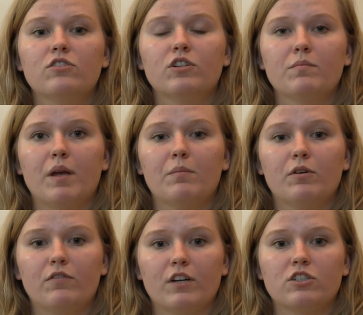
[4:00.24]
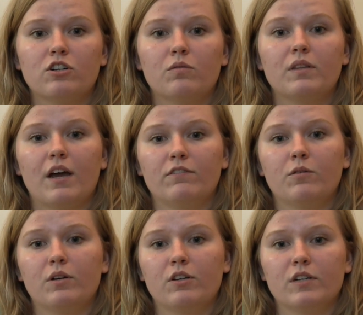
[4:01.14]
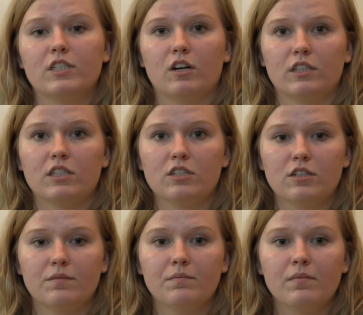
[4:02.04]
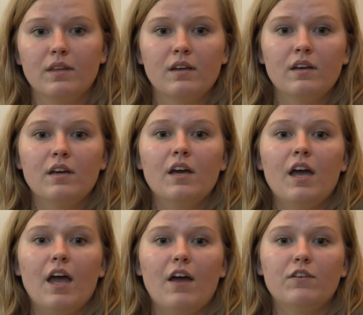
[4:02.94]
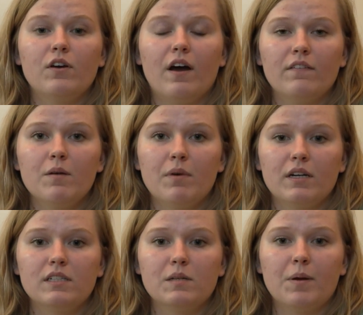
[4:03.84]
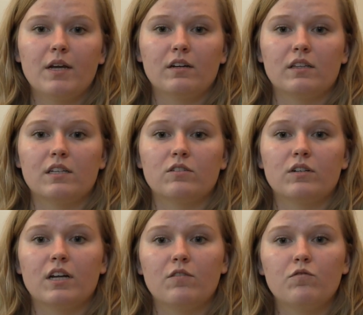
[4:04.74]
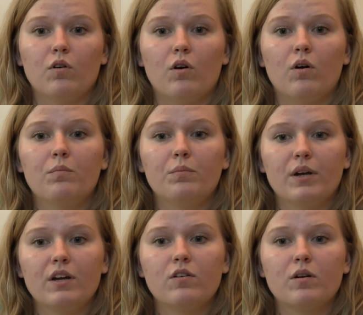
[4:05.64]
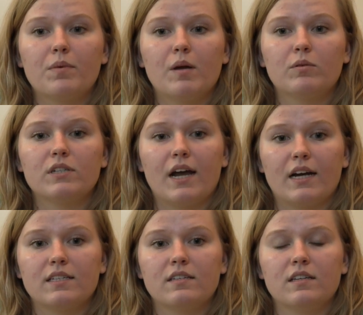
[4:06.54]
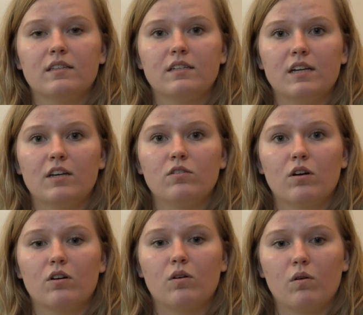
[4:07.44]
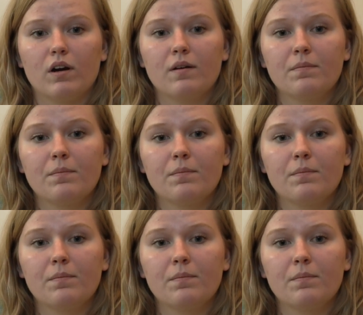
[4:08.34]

to remain professional with everyone you are talking to. If you have the money to pay your landlord in full, bring it or be able to access it the day you go to court.